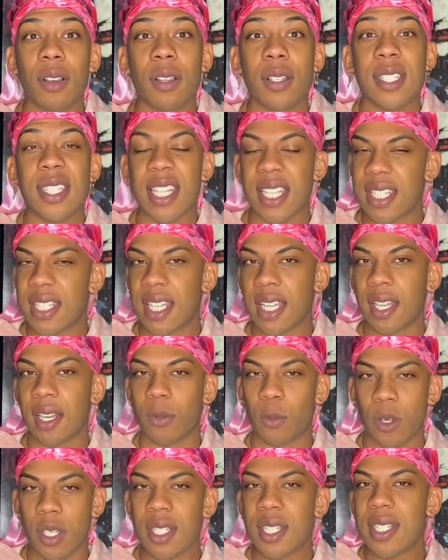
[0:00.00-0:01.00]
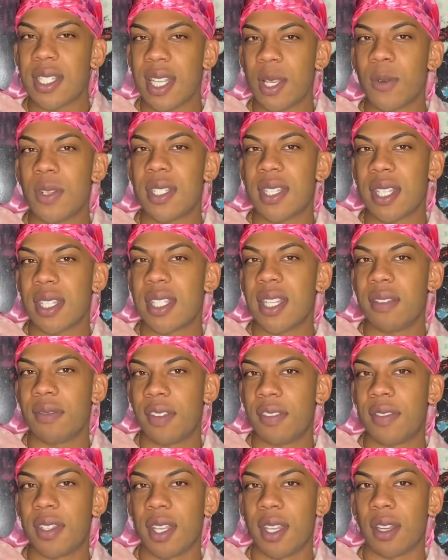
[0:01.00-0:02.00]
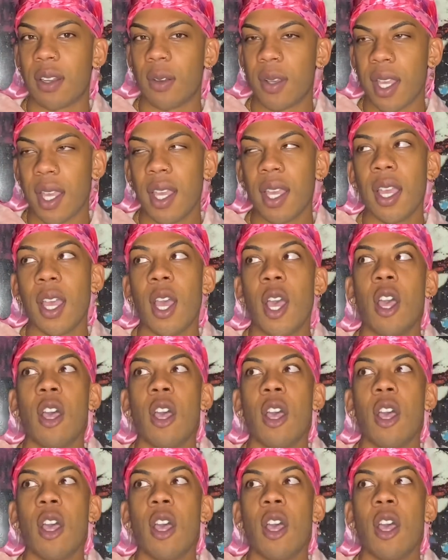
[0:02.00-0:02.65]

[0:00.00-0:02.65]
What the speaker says: 16. We'll just say we're 16, 15, okay?